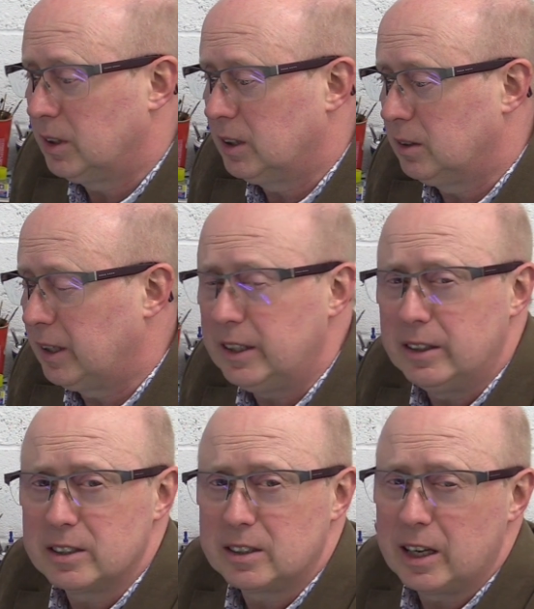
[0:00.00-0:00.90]
a lady
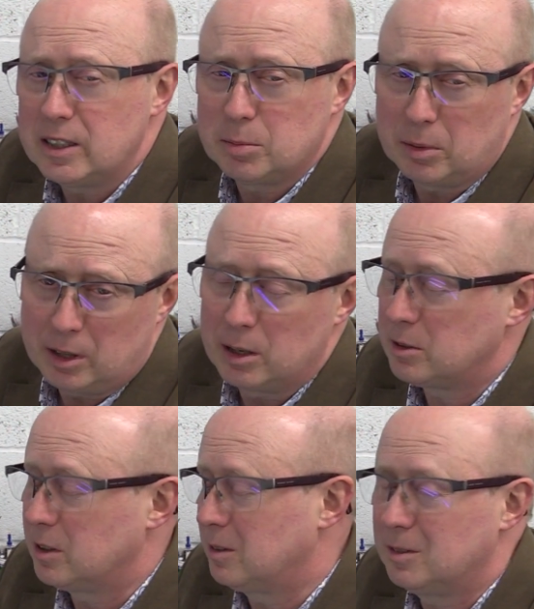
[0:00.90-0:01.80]
in the States, probably
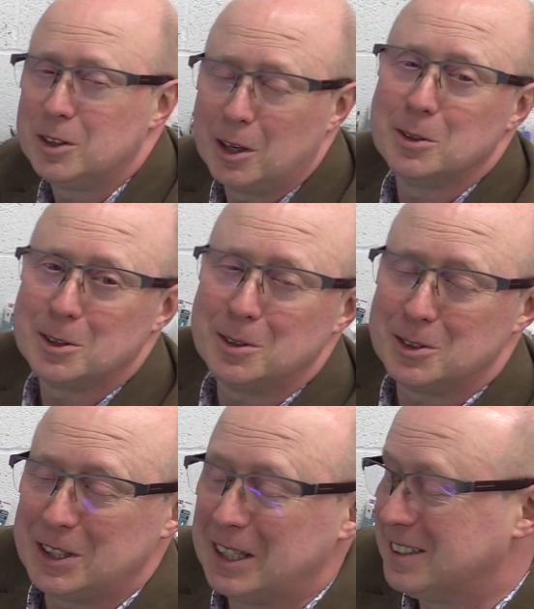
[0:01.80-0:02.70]
knows who
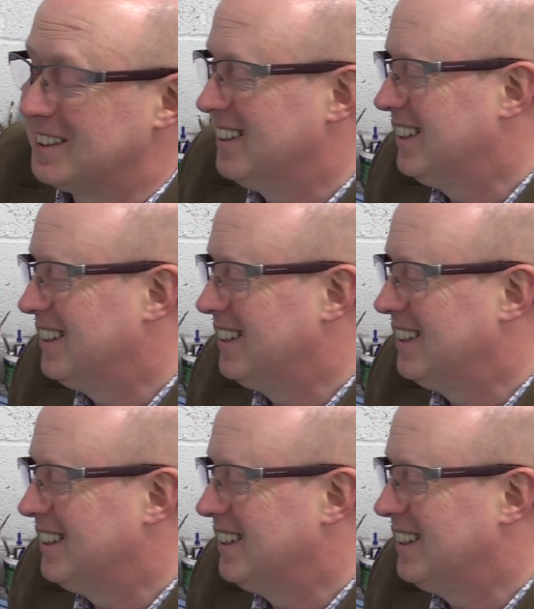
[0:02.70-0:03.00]
she is.